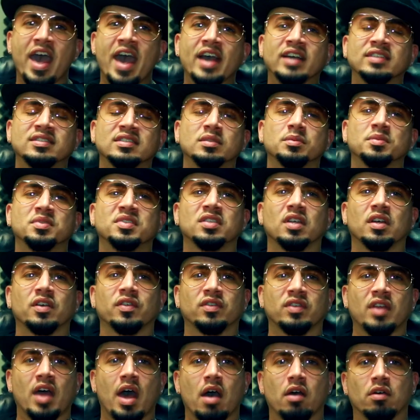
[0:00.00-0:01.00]
X
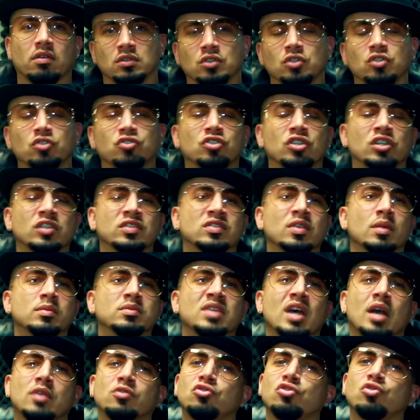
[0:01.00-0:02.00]
themselves out. You see,
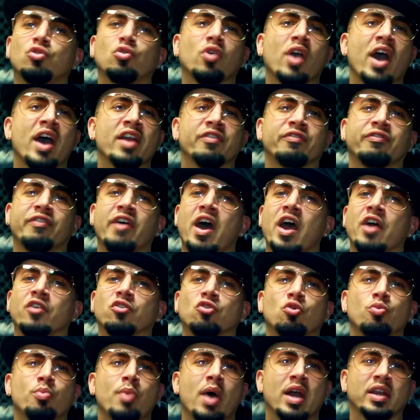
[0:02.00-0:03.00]
sometimes you don't gotta fire
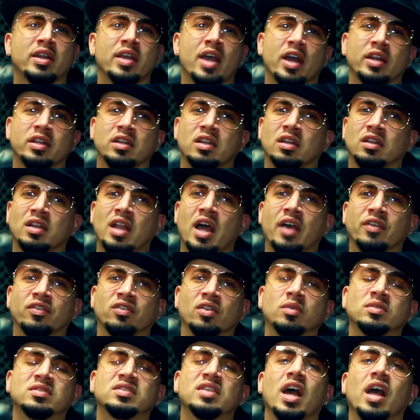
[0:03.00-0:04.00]
nobody out of your life.
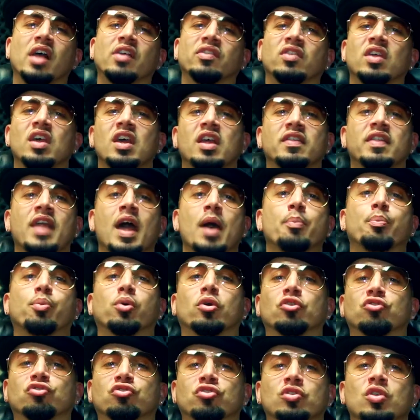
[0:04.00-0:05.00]
Sometimes that
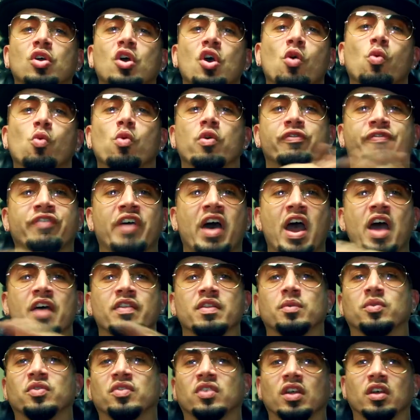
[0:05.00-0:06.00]
person will fire
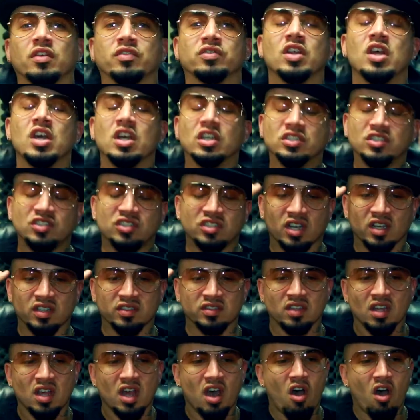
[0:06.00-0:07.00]
themselves just